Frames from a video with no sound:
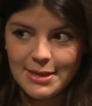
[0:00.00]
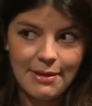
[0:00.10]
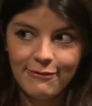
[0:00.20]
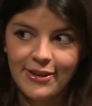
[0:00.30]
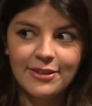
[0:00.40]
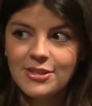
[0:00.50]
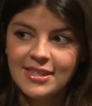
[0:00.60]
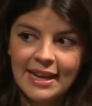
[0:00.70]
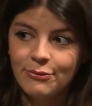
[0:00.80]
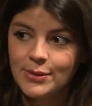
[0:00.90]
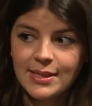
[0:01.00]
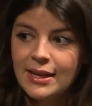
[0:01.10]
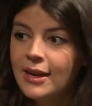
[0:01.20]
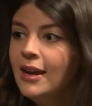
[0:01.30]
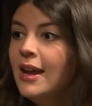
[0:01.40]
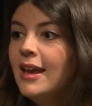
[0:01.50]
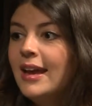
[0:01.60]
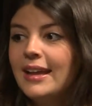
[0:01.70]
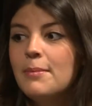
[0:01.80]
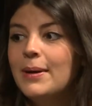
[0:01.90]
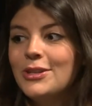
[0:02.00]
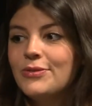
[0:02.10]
My friend Steph was there and a bunch